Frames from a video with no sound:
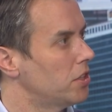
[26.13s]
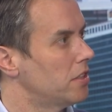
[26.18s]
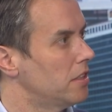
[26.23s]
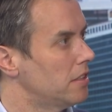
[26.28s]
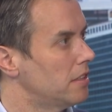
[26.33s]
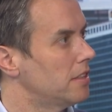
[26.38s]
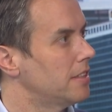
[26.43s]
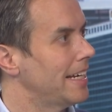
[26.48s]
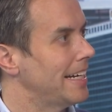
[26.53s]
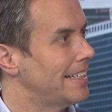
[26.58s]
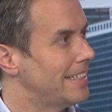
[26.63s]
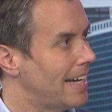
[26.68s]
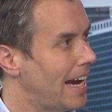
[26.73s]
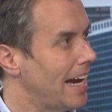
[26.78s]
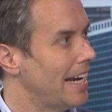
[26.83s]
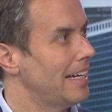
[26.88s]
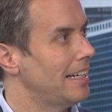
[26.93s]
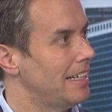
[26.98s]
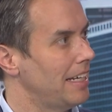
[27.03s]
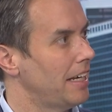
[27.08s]
This is a
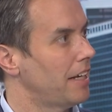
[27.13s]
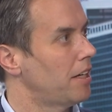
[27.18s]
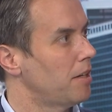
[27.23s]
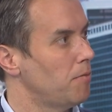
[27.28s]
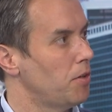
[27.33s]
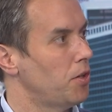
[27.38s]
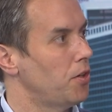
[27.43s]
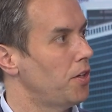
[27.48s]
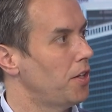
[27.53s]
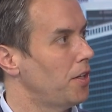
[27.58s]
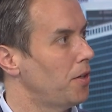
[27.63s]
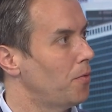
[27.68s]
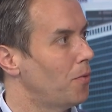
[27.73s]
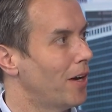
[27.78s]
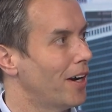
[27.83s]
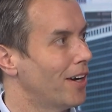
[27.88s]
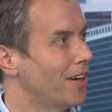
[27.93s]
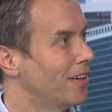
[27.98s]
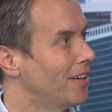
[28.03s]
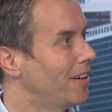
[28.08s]
tight-knit community
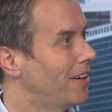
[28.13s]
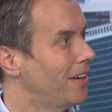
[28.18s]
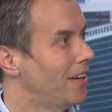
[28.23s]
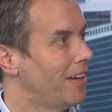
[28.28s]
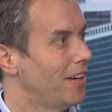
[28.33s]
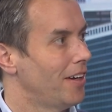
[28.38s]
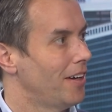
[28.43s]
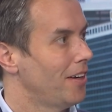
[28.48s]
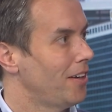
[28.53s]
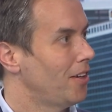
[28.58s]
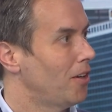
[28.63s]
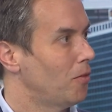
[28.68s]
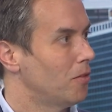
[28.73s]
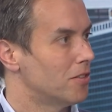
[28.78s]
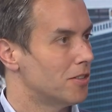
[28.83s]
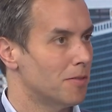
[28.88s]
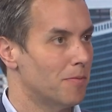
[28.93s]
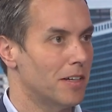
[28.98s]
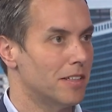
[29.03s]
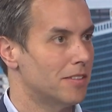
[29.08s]
where, you know, when
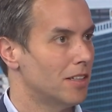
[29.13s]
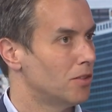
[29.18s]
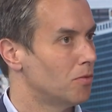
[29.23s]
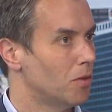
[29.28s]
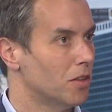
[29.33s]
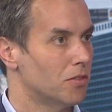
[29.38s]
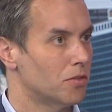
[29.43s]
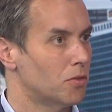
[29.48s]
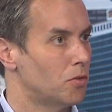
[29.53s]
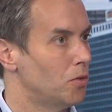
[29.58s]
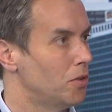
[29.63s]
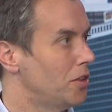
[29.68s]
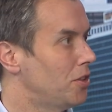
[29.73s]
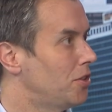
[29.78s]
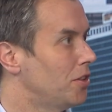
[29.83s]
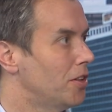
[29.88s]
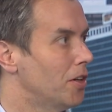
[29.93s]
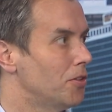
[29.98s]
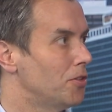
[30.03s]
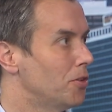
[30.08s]
somebody says, what school did
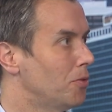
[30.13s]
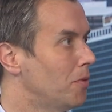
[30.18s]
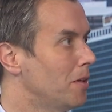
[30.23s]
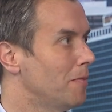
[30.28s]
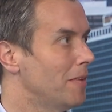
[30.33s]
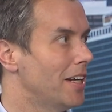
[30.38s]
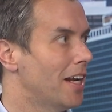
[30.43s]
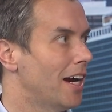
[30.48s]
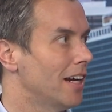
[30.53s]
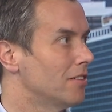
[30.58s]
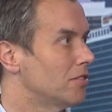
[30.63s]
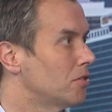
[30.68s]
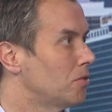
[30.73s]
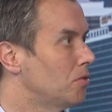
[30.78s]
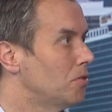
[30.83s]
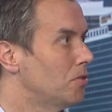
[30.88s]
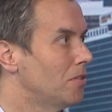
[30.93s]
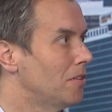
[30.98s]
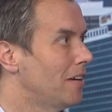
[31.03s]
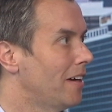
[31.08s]
you go to? We mean high
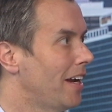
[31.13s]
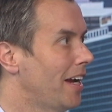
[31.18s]
school.